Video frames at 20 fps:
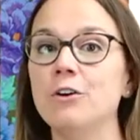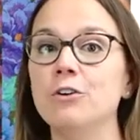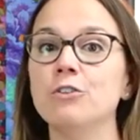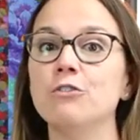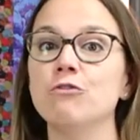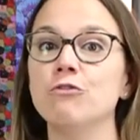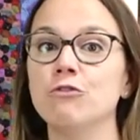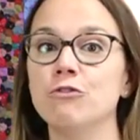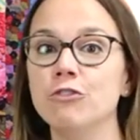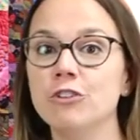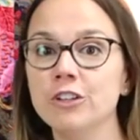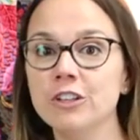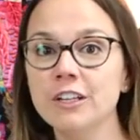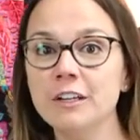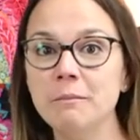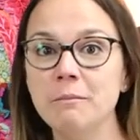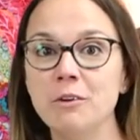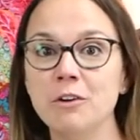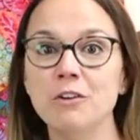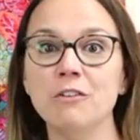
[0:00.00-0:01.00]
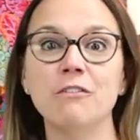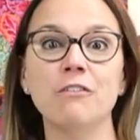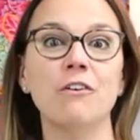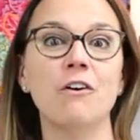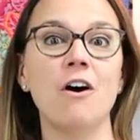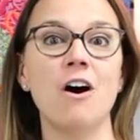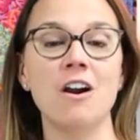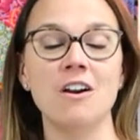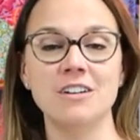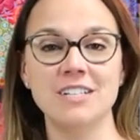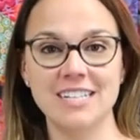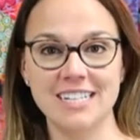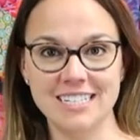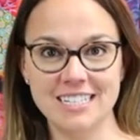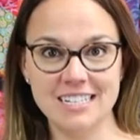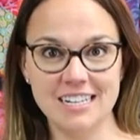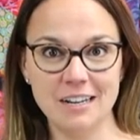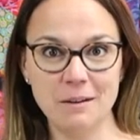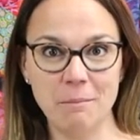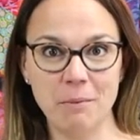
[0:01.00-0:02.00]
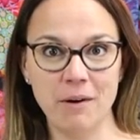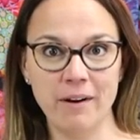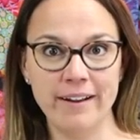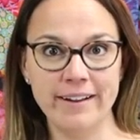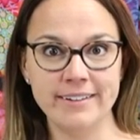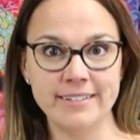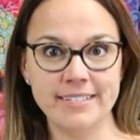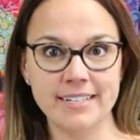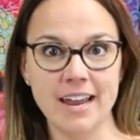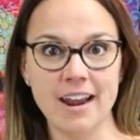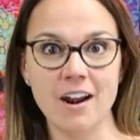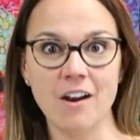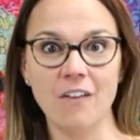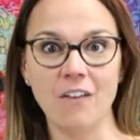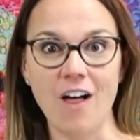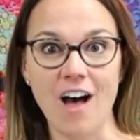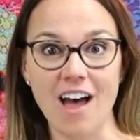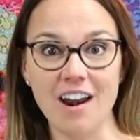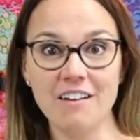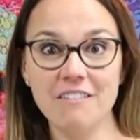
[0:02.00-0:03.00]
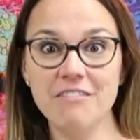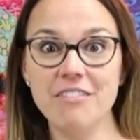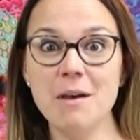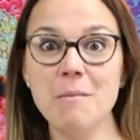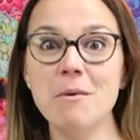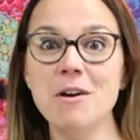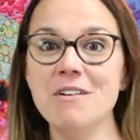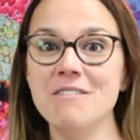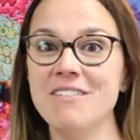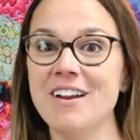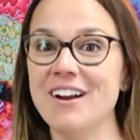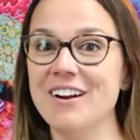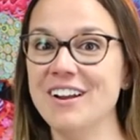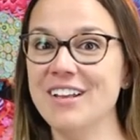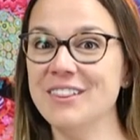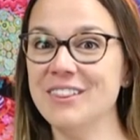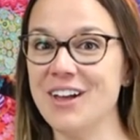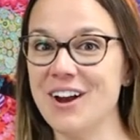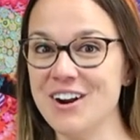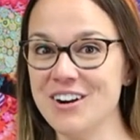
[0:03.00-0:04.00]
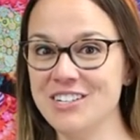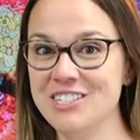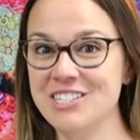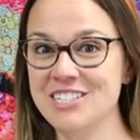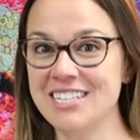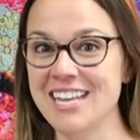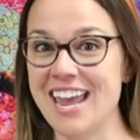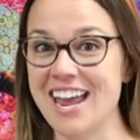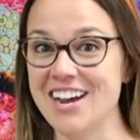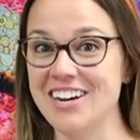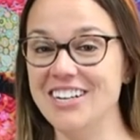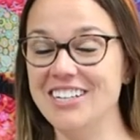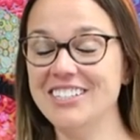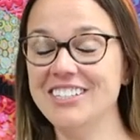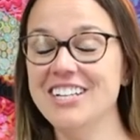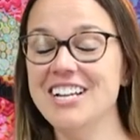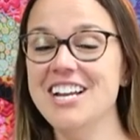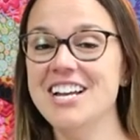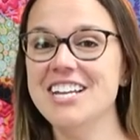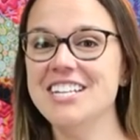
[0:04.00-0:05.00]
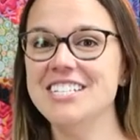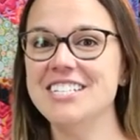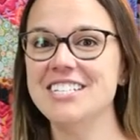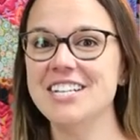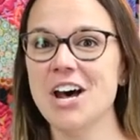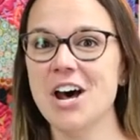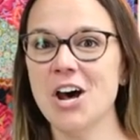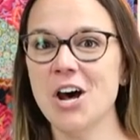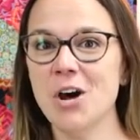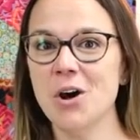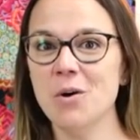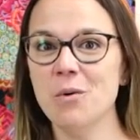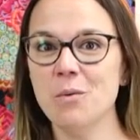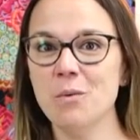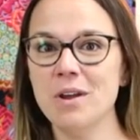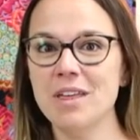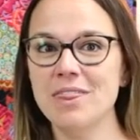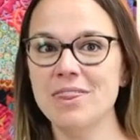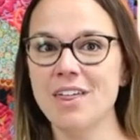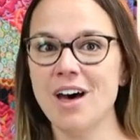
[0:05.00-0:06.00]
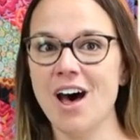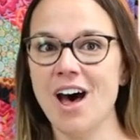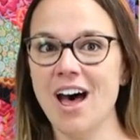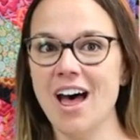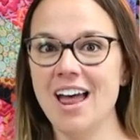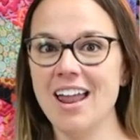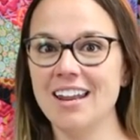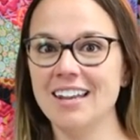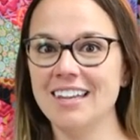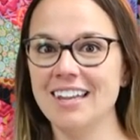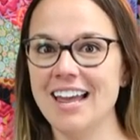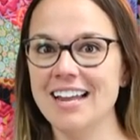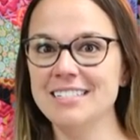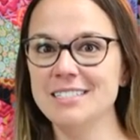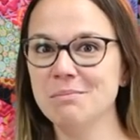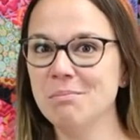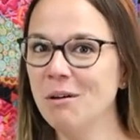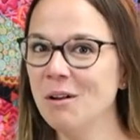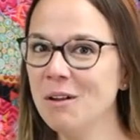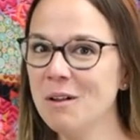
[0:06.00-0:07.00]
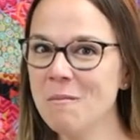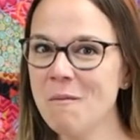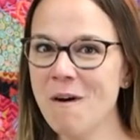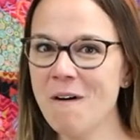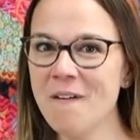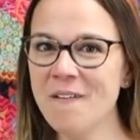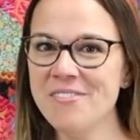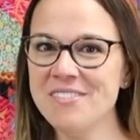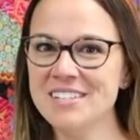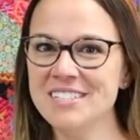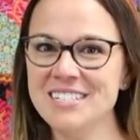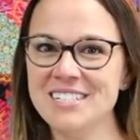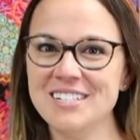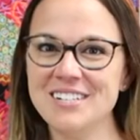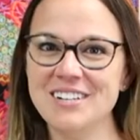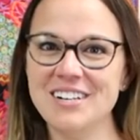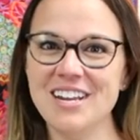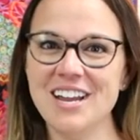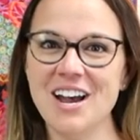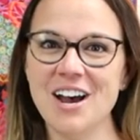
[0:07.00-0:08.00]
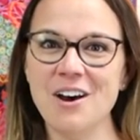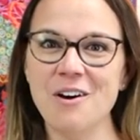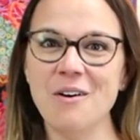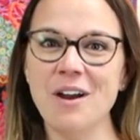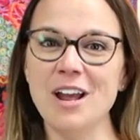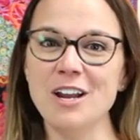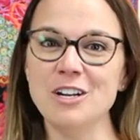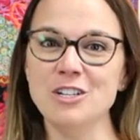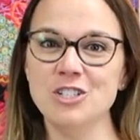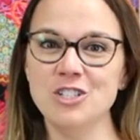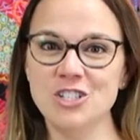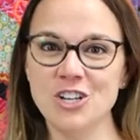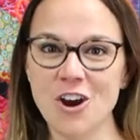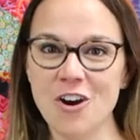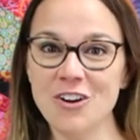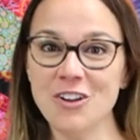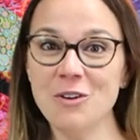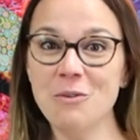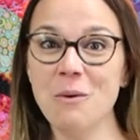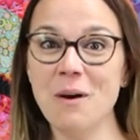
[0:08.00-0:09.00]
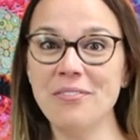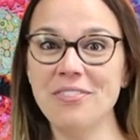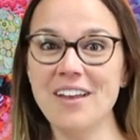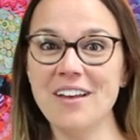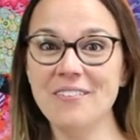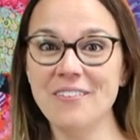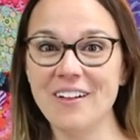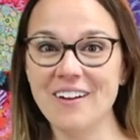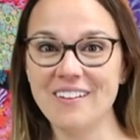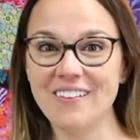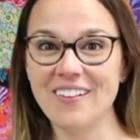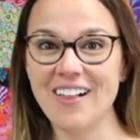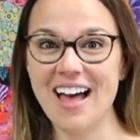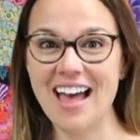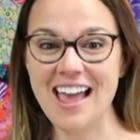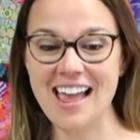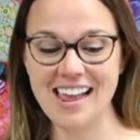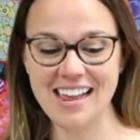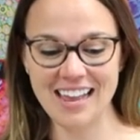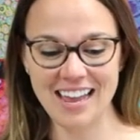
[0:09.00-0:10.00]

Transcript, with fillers: really beautiful artistic prints, and a lot of them are very large scale. So we thought, let's pull them all in the studio and show you what they look like